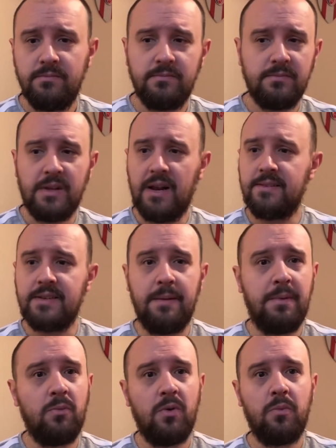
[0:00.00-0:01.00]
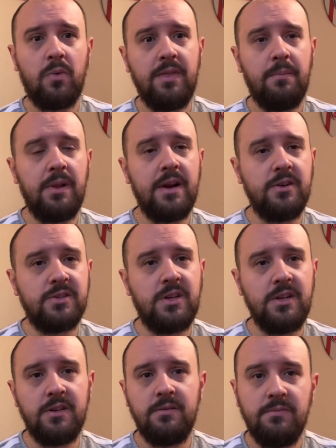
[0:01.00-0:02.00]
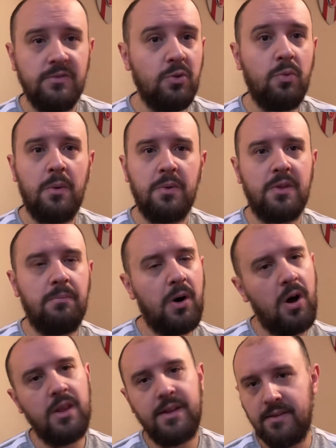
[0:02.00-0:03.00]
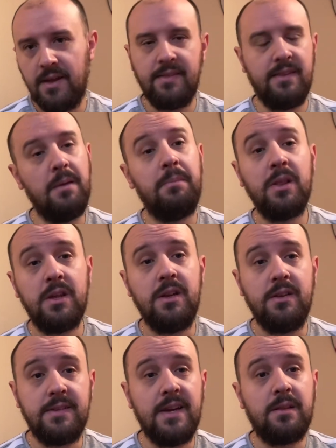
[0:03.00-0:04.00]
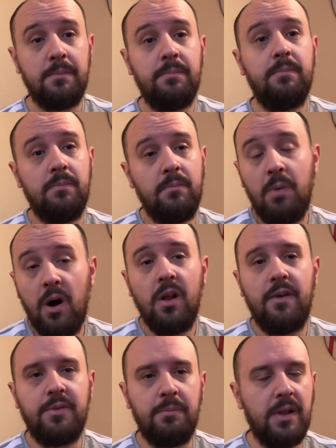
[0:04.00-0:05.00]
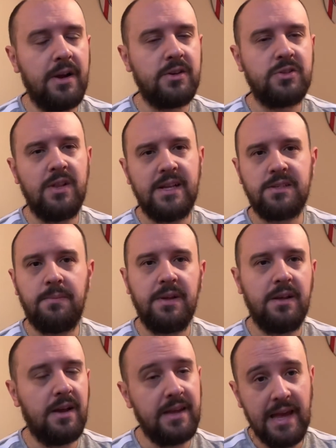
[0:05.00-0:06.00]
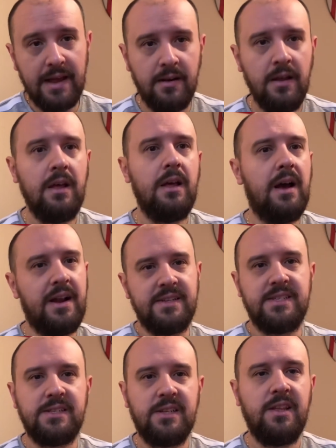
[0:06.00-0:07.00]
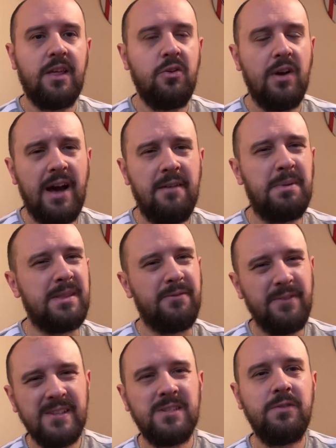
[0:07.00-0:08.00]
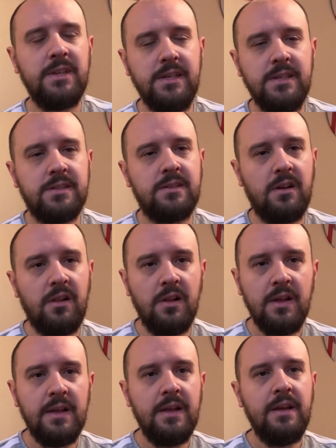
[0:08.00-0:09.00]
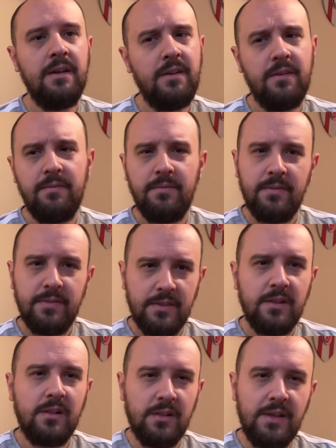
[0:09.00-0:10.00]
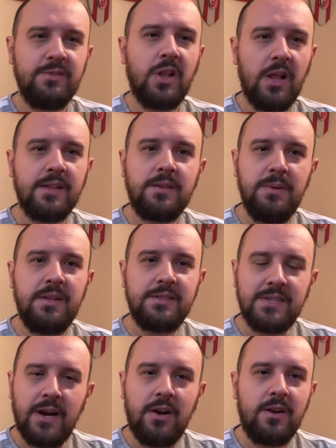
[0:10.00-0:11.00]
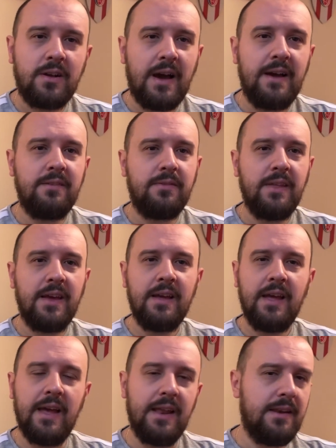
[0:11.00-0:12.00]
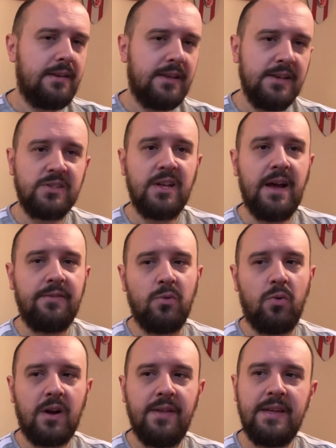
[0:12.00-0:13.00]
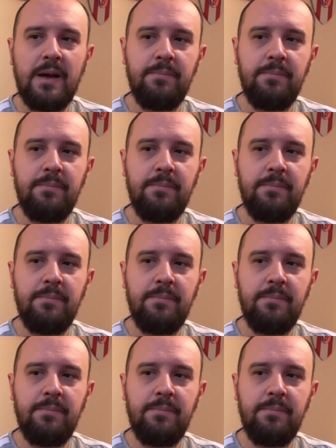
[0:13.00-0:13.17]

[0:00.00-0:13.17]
kind of timing when the player is going to do what with the ball, and the ability to take the ball off the player. So that's something, again, a necessity that you have. But defensively, he still leaves a lot to be desired kind of thing, and he's going to have to work on that,